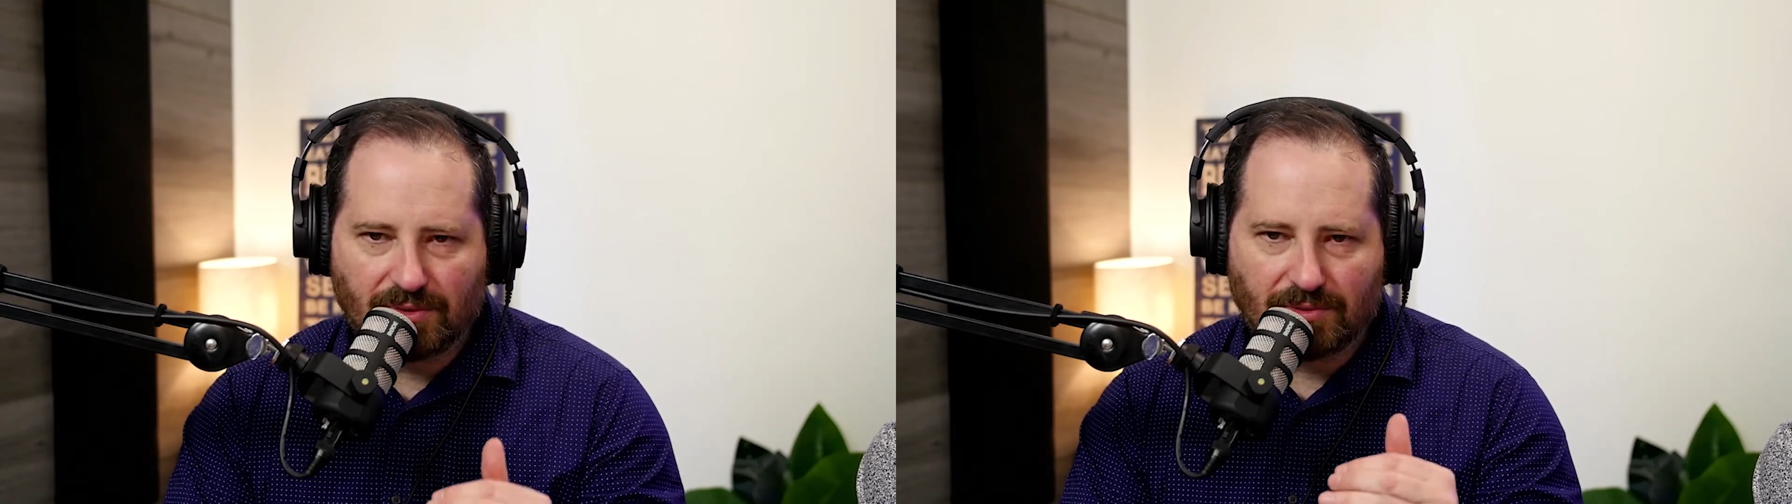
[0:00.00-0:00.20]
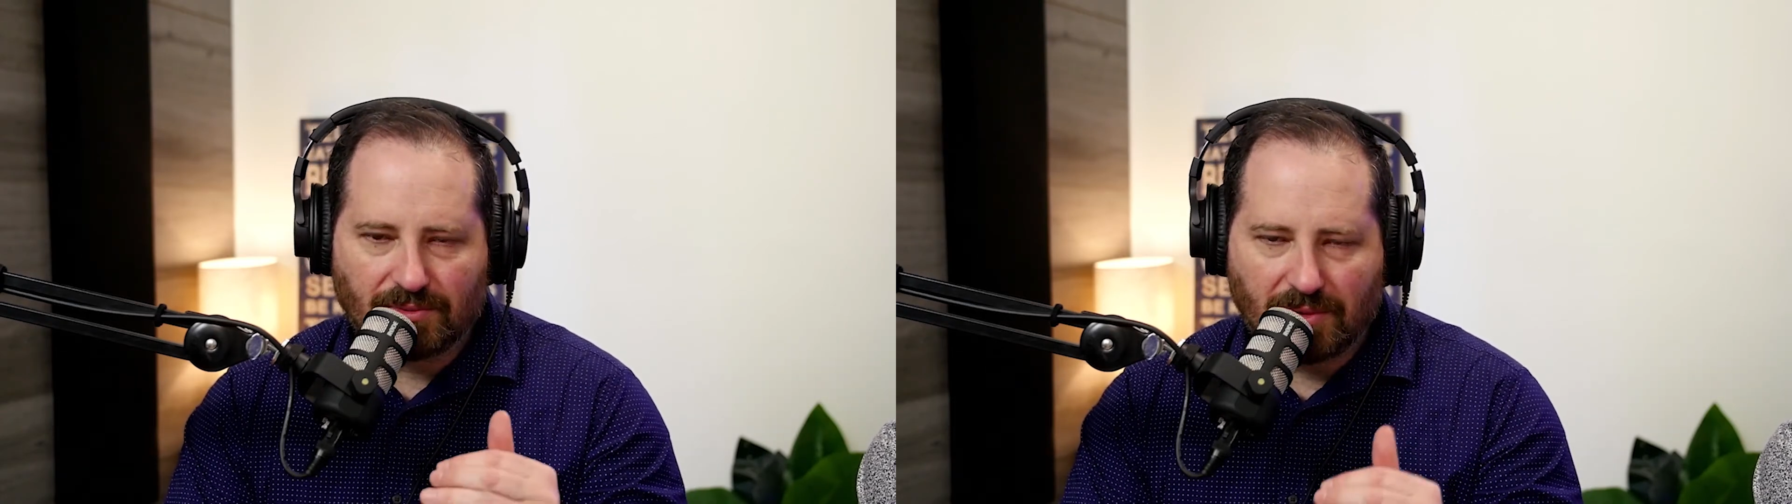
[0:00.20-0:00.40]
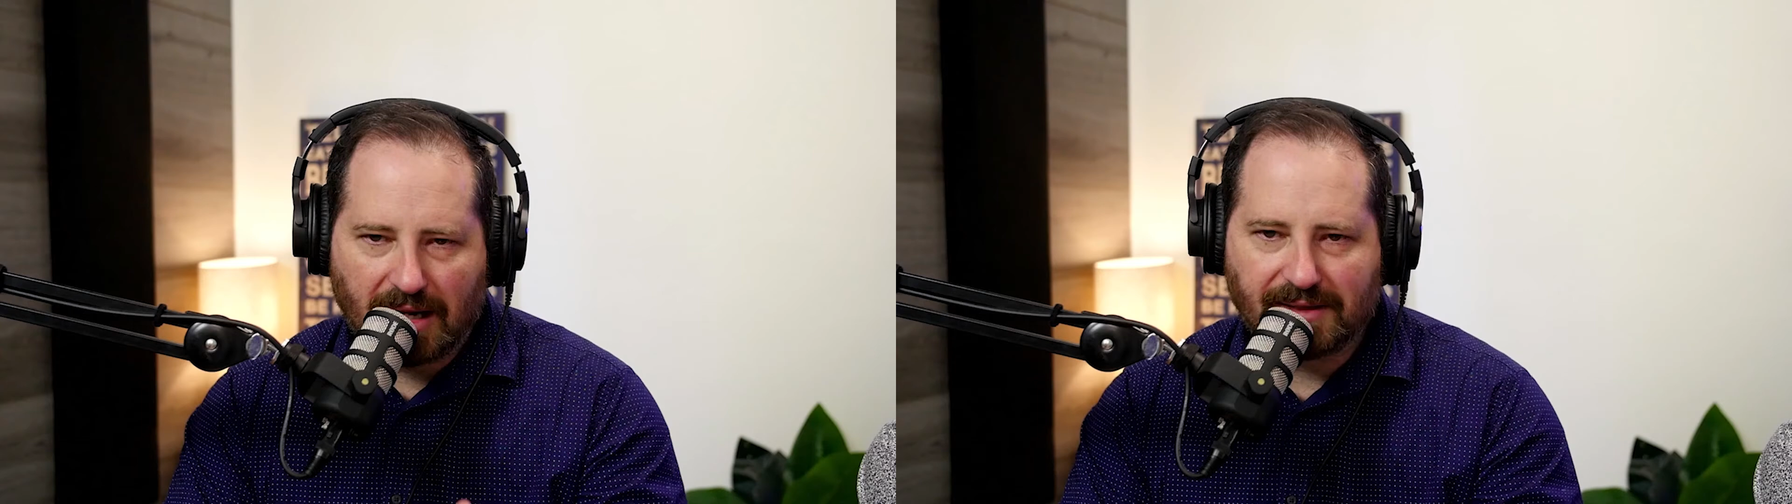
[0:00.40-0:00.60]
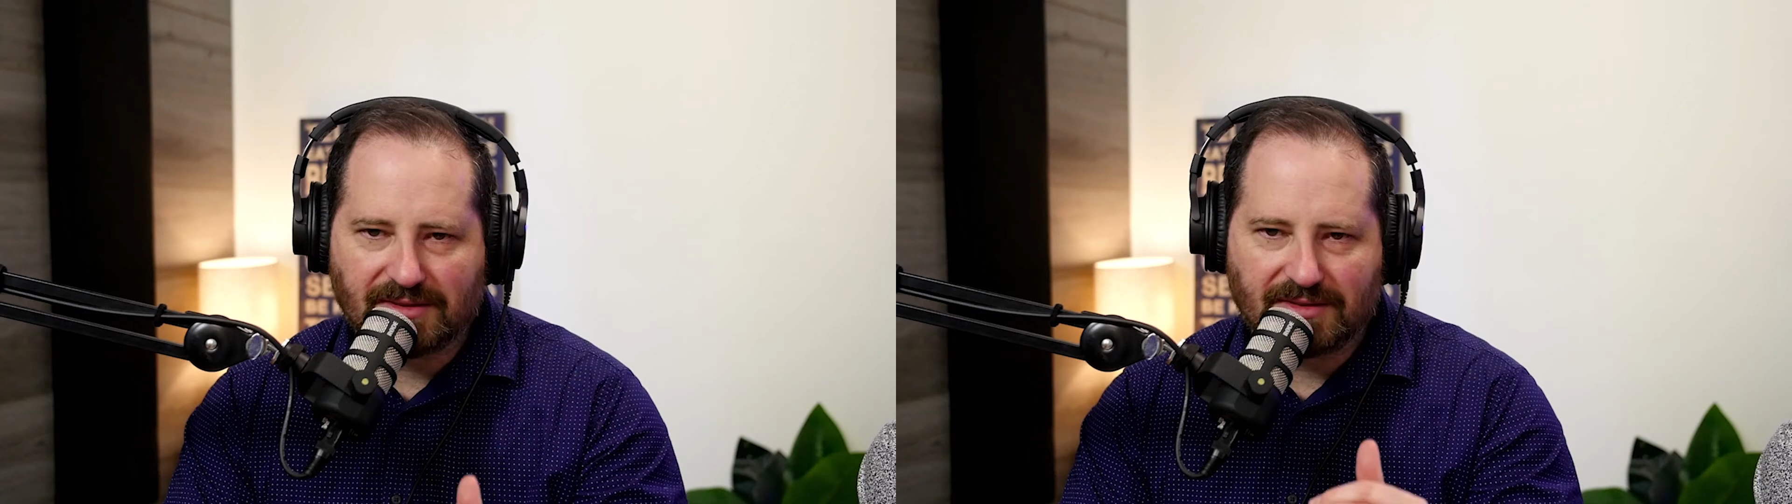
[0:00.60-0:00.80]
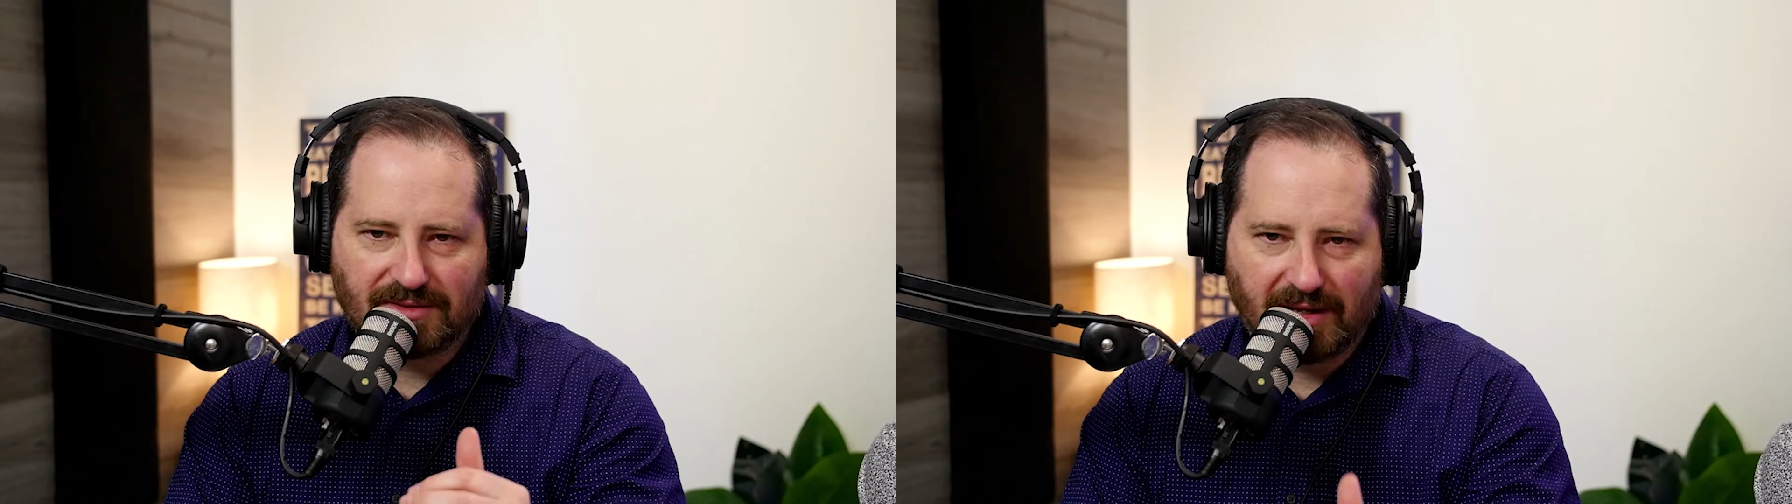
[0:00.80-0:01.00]
right
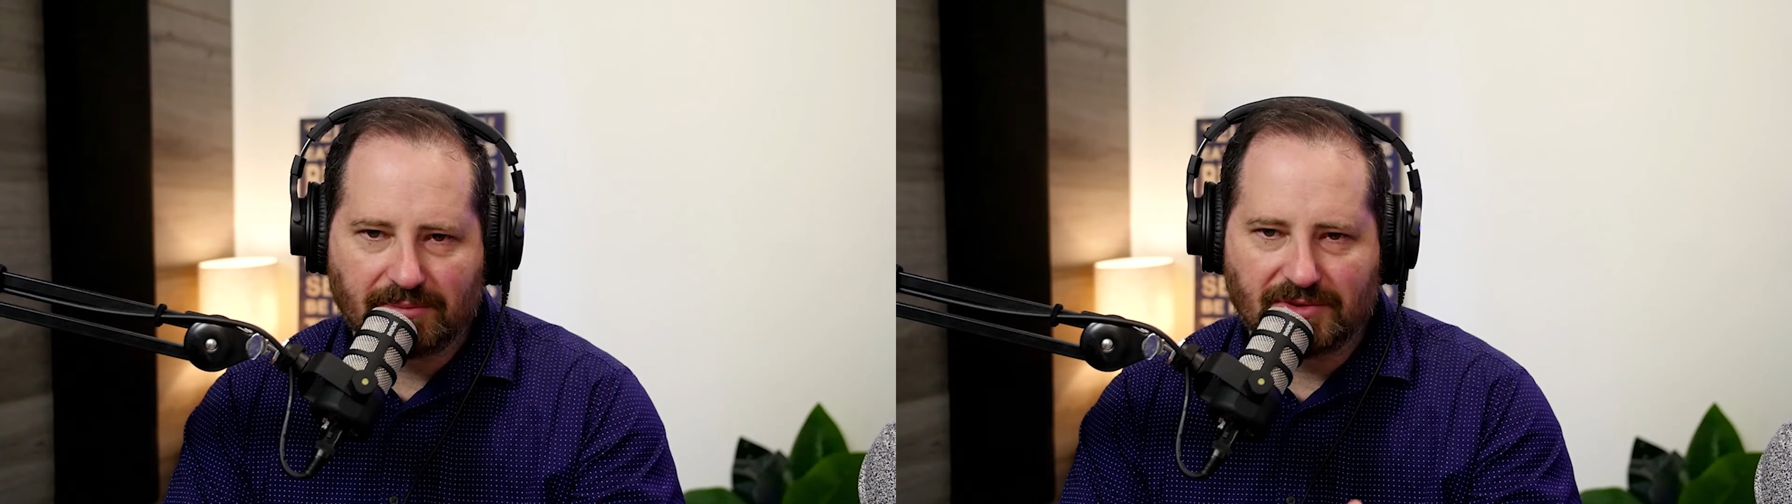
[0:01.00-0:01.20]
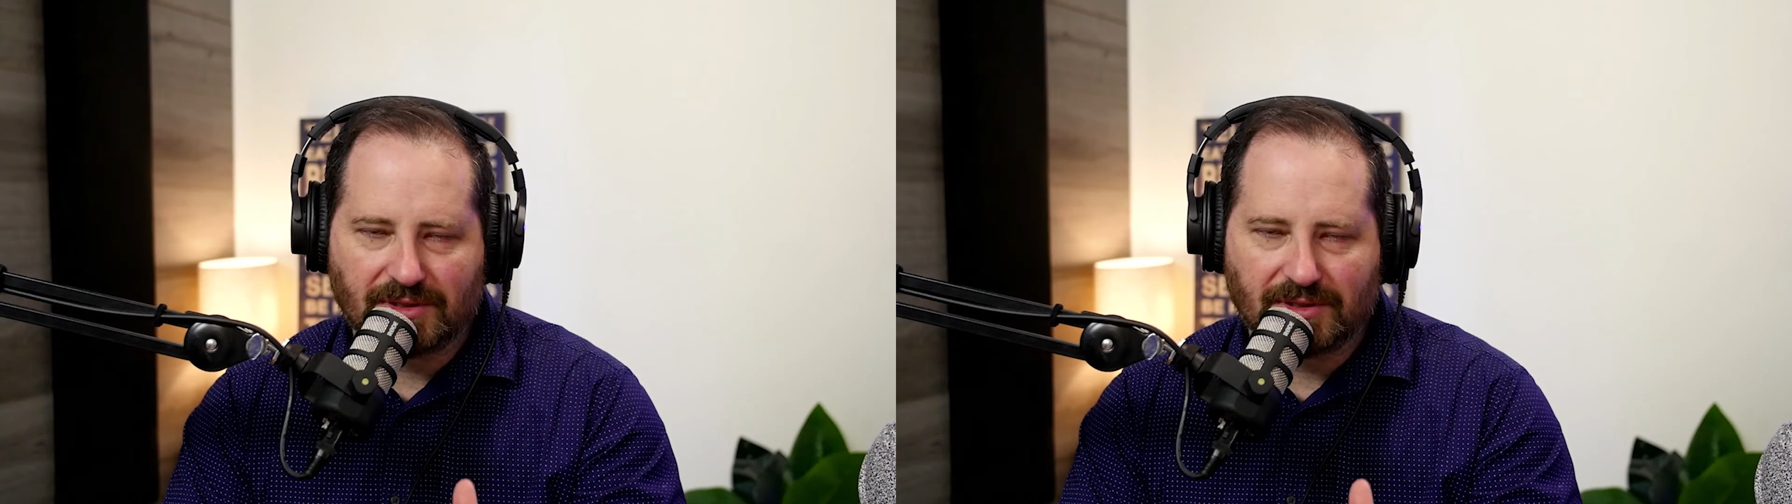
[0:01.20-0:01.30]
steps